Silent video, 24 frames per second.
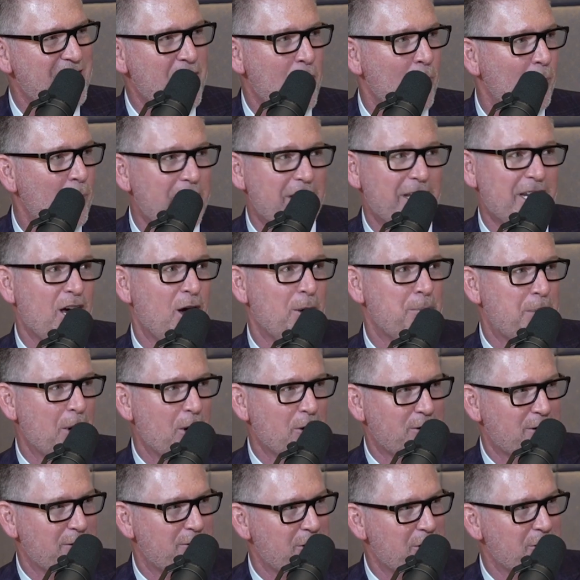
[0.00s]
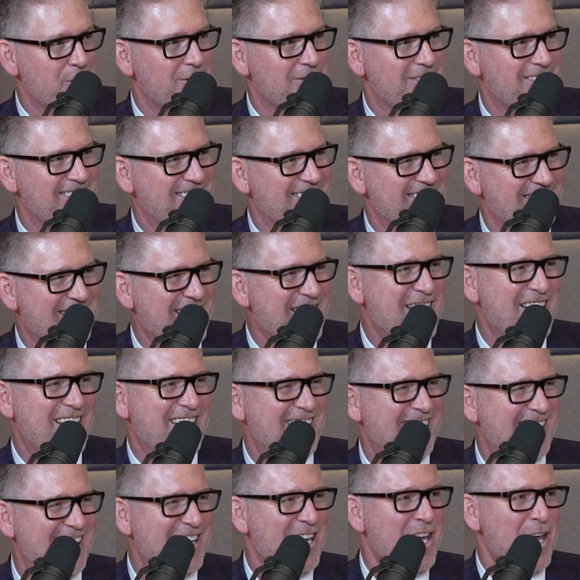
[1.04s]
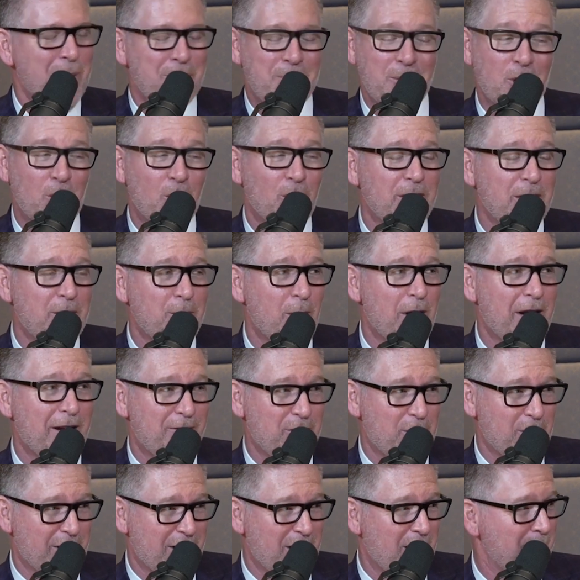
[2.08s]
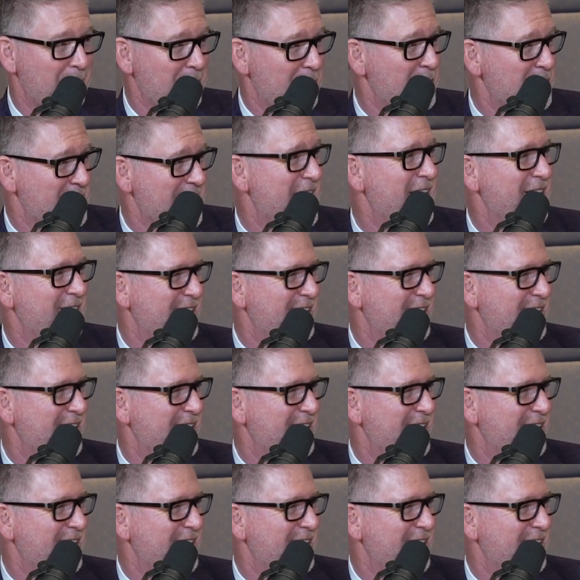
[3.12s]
we can help both of you, but only one of you can help yourself.